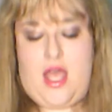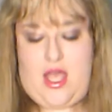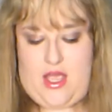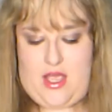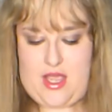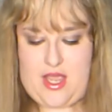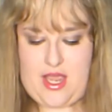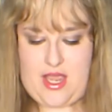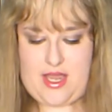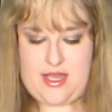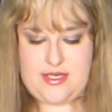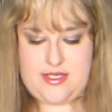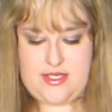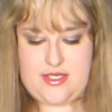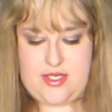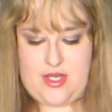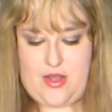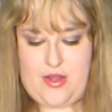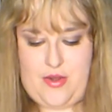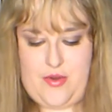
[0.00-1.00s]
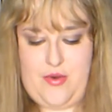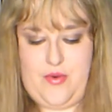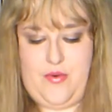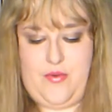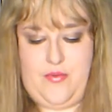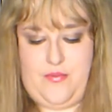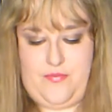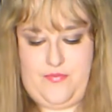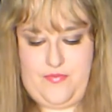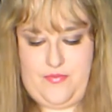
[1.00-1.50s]
And
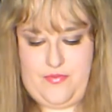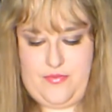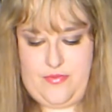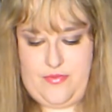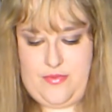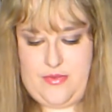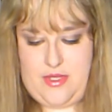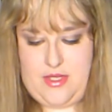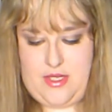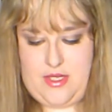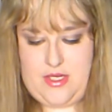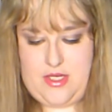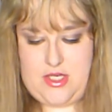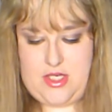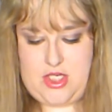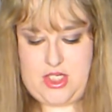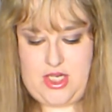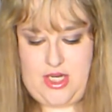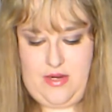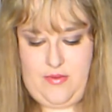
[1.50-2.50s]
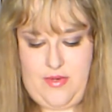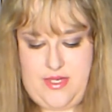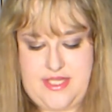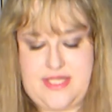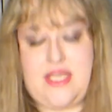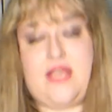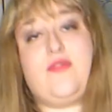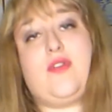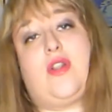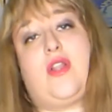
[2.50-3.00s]
so she
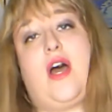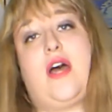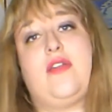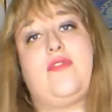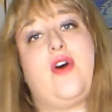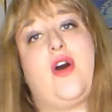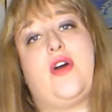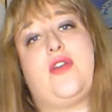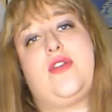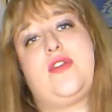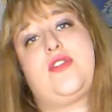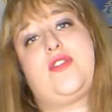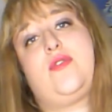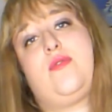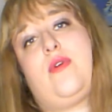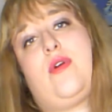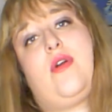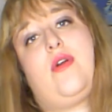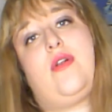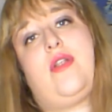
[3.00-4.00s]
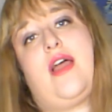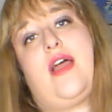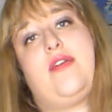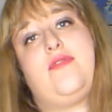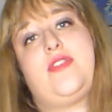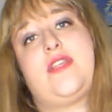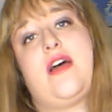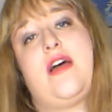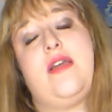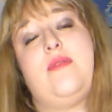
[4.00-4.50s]
received a lot of honors through her
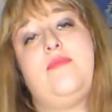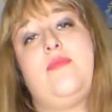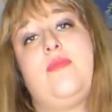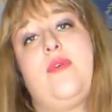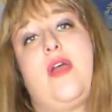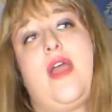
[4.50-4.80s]
lifetime